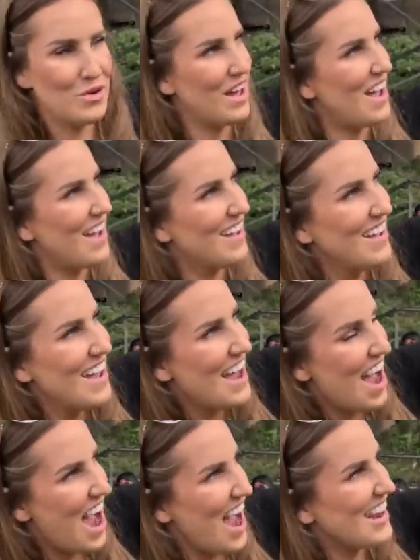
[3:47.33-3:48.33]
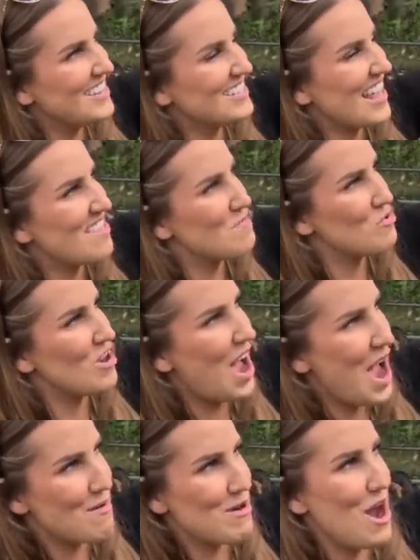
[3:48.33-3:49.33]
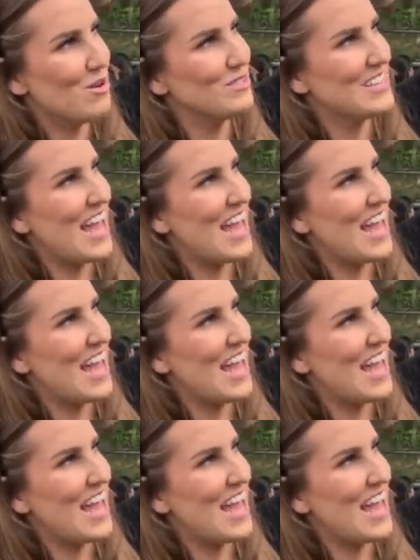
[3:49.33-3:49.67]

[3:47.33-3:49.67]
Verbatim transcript: Buddha eyes and the Buddha eyebrows,